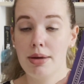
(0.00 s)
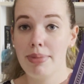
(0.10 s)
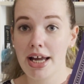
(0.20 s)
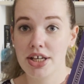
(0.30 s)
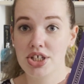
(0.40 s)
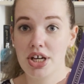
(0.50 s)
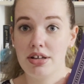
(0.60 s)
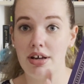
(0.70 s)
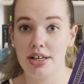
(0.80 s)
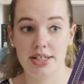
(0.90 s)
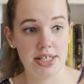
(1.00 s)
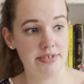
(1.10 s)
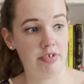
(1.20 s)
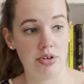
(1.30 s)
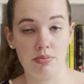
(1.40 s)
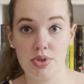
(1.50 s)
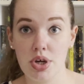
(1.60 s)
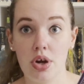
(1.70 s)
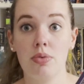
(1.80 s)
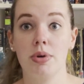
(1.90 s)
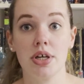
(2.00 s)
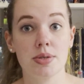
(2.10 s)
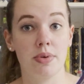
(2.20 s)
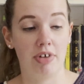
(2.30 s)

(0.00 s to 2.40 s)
packaging, and it says volume 2 because we've